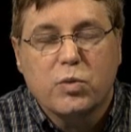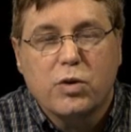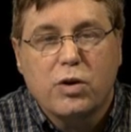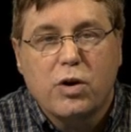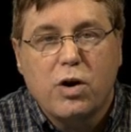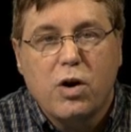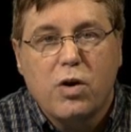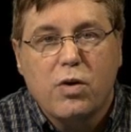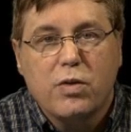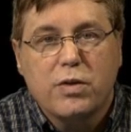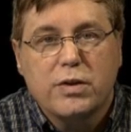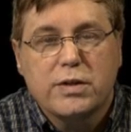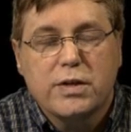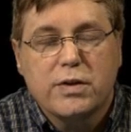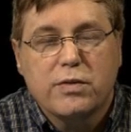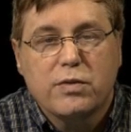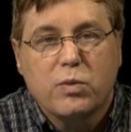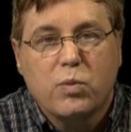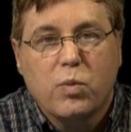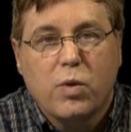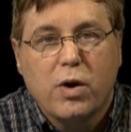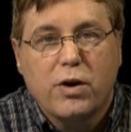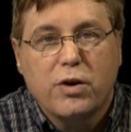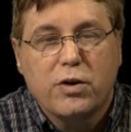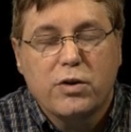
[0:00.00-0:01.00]
where all the
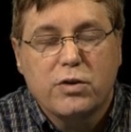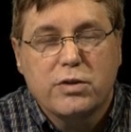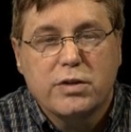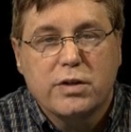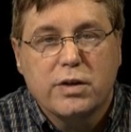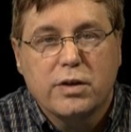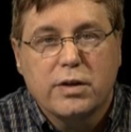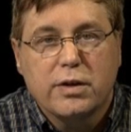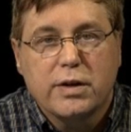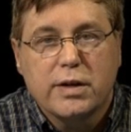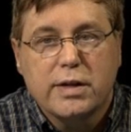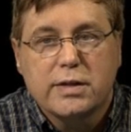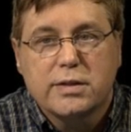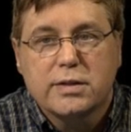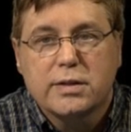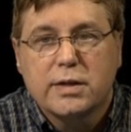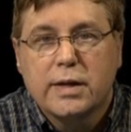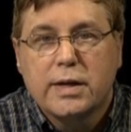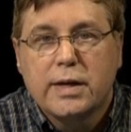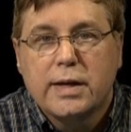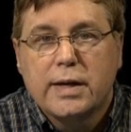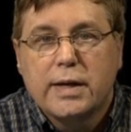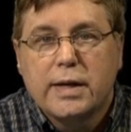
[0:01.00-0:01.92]
different water utilities